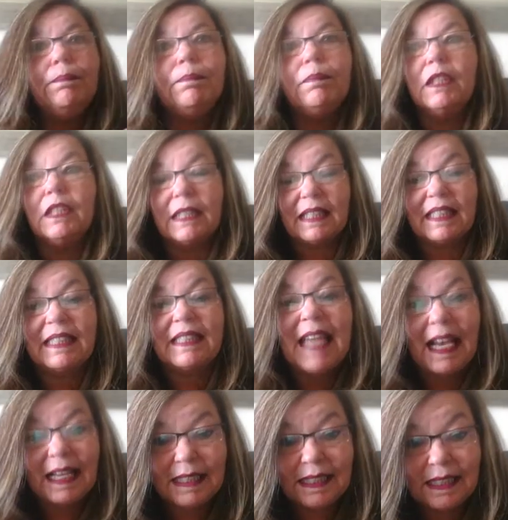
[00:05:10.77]
the
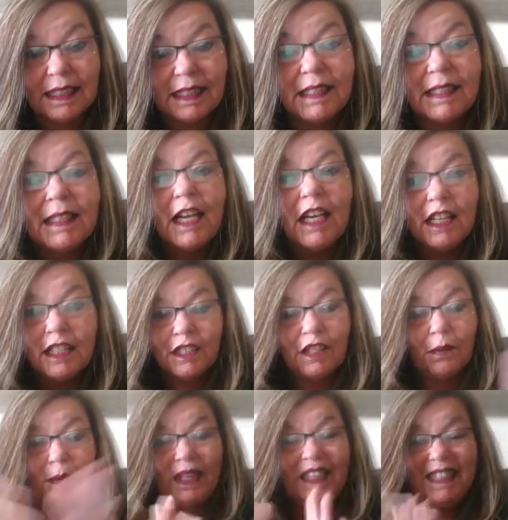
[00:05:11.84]
successes so
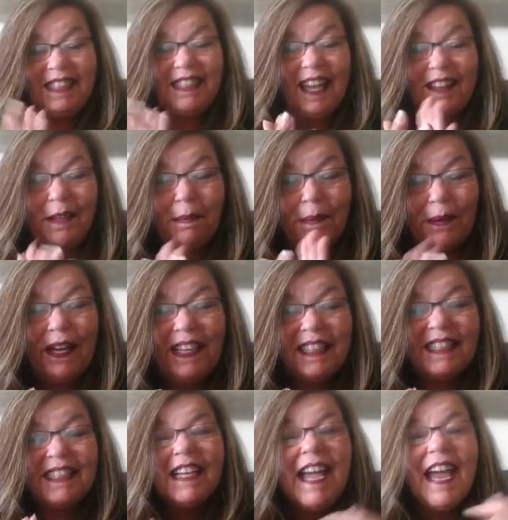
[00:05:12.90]
that we can
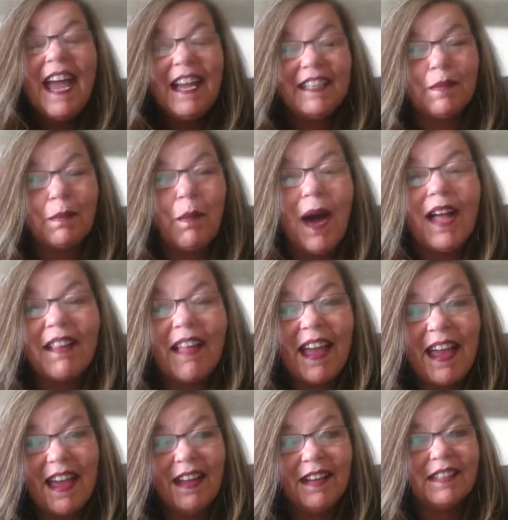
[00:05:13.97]
celebrate, as well
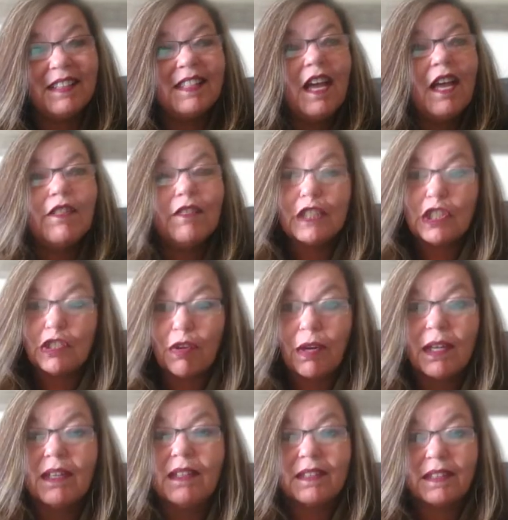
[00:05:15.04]
as the
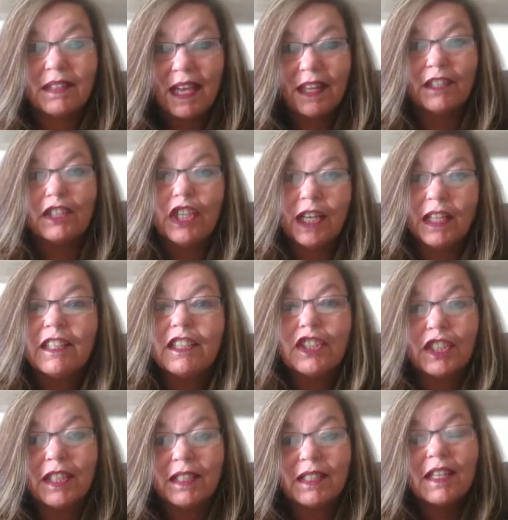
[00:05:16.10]
struggles and the
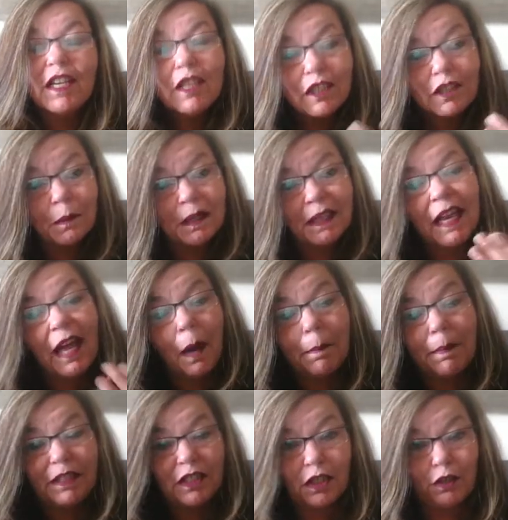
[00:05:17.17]
challenges so we can help
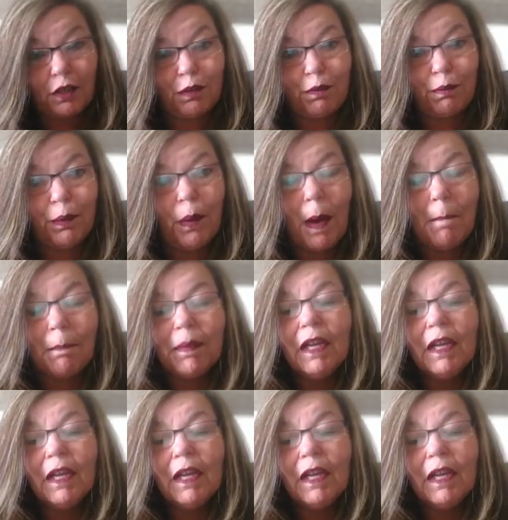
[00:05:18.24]
each other through them.